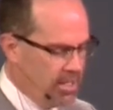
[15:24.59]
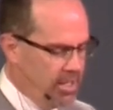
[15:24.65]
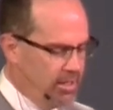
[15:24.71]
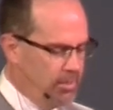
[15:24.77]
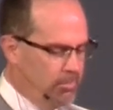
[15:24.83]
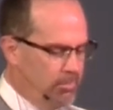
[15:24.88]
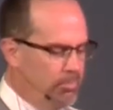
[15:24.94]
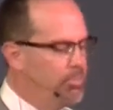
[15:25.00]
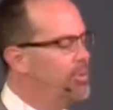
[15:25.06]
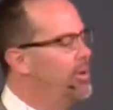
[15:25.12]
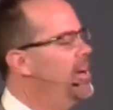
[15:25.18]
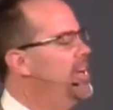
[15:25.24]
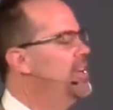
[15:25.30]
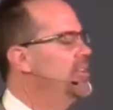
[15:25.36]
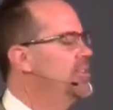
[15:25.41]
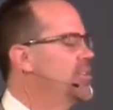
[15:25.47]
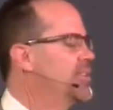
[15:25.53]
and
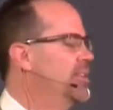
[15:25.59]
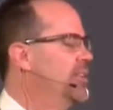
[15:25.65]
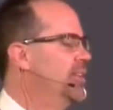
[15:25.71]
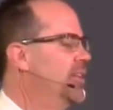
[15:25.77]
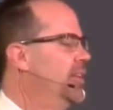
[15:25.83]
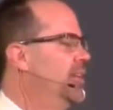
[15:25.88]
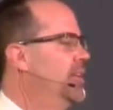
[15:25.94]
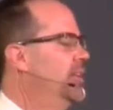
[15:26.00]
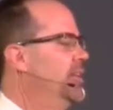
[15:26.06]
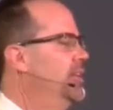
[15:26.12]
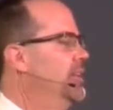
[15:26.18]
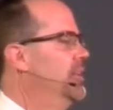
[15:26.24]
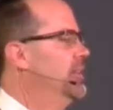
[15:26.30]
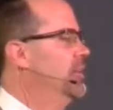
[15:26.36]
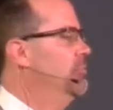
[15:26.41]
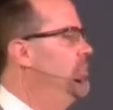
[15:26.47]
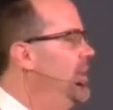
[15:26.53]
embrace
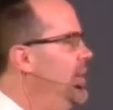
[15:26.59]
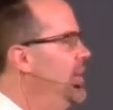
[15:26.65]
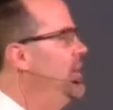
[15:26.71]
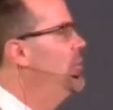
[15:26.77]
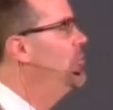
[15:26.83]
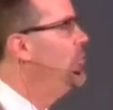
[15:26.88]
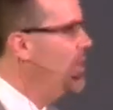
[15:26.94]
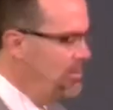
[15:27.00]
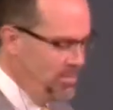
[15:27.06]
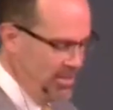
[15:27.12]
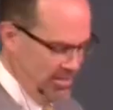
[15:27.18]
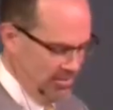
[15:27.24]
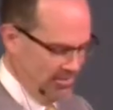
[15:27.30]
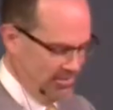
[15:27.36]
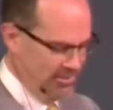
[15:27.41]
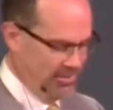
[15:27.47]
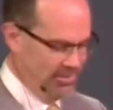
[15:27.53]
being
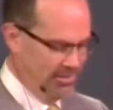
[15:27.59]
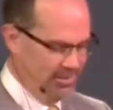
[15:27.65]
women.